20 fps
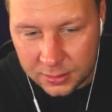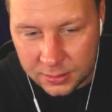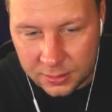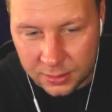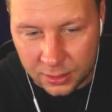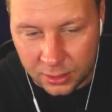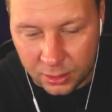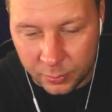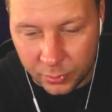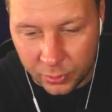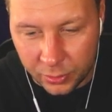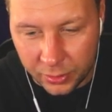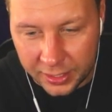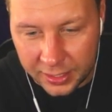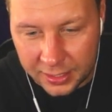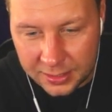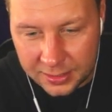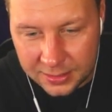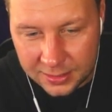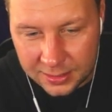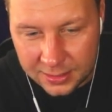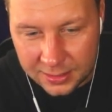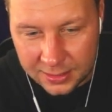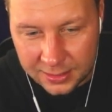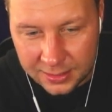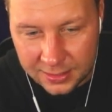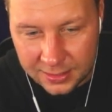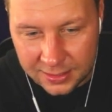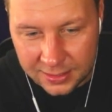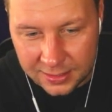Oh boy.
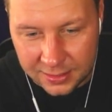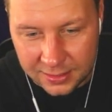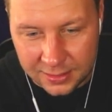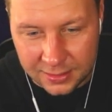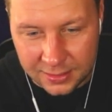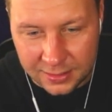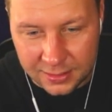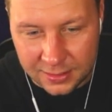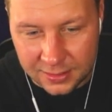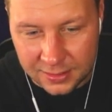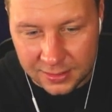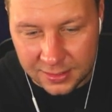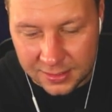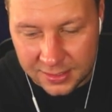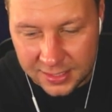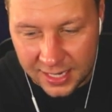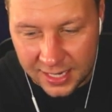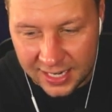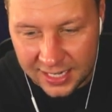This guy